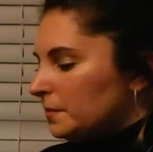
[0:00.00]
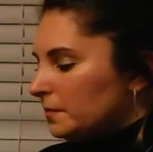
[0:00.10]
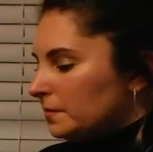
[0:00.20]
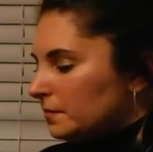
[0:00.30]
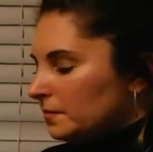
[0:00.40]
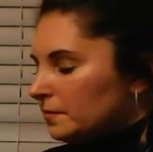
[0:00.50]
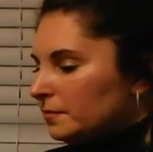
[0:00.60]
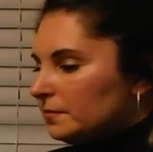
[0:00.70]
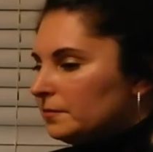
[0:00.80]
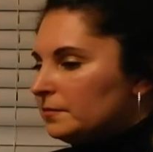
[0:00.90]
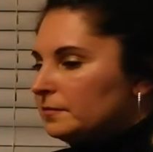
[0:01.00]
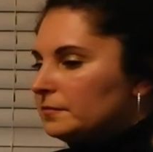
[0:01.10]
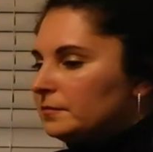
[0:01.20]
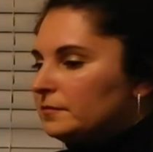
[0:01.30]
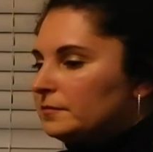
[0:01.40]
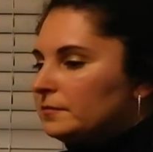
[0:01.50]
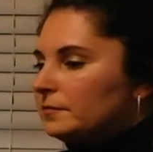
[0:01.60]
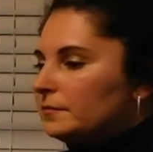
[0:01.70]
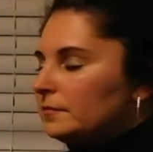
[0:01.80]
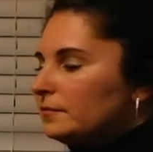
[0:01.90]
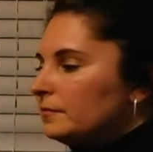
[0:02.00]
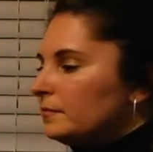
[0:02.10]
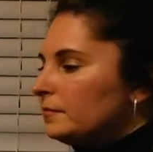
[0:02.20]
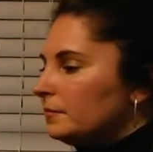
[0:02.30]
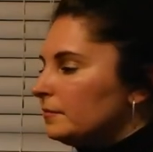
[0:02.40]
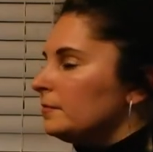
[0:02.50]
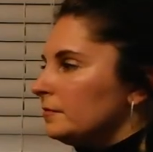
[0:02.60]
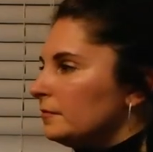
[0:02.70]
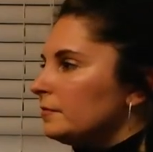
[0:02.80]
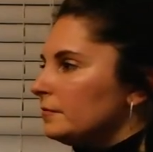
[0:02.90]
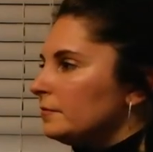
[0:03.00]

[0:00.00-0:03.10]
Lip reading: The person shown says nothing.